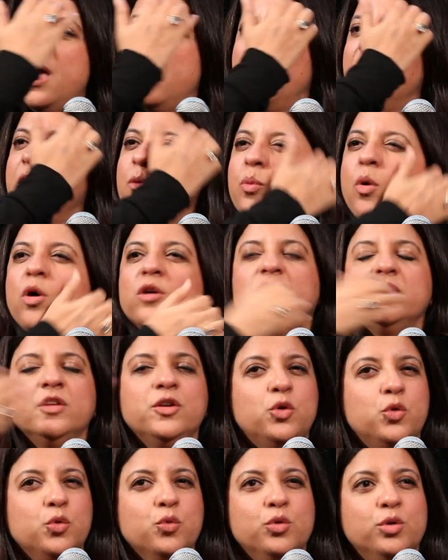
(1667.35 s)
it
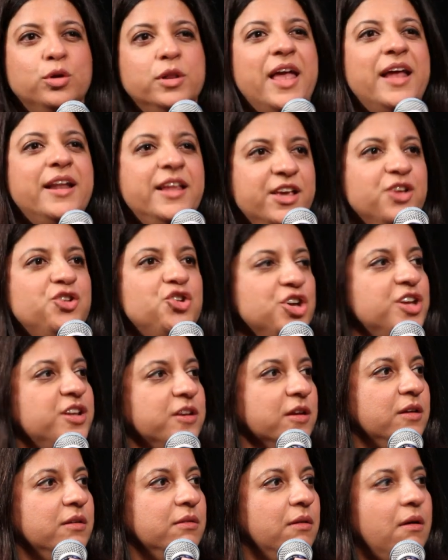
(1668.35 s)
wasn't cool that he
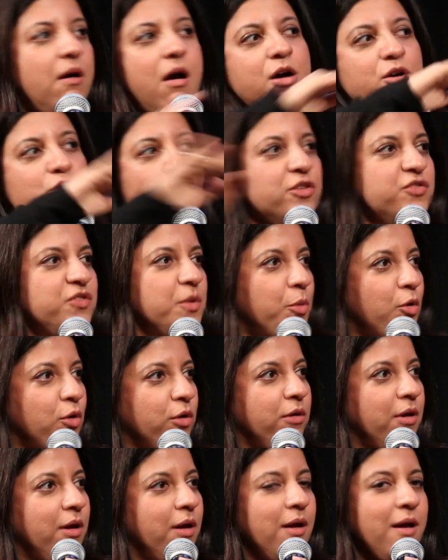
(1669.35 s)
cheated across the
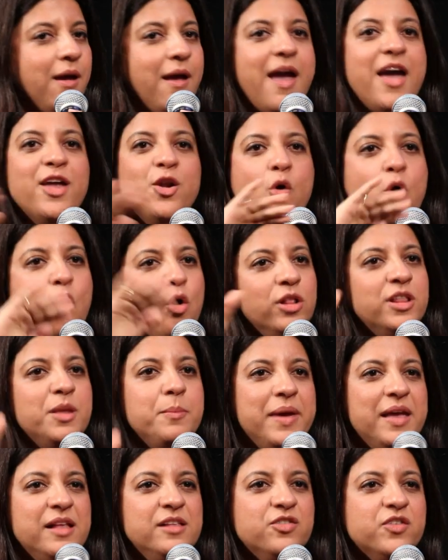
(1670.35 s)
board. And all the
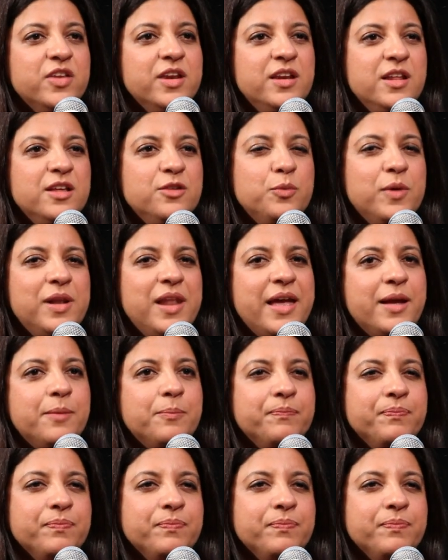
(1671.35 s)
male screenings were like,